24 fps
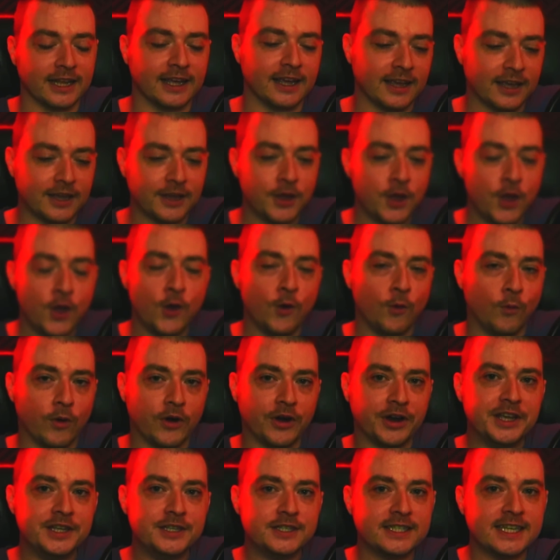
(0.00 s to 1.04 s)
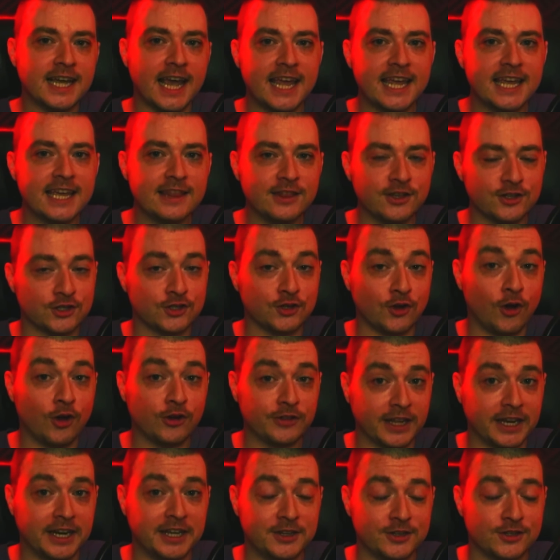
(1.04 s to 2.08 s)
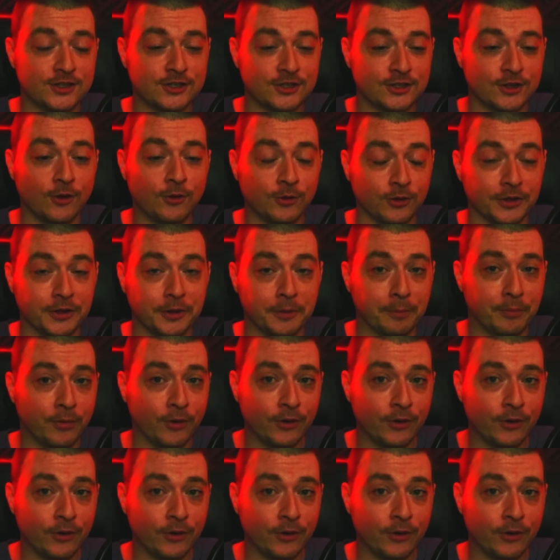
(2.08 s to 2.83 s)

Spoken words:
link where he's taken the song that he's stolen,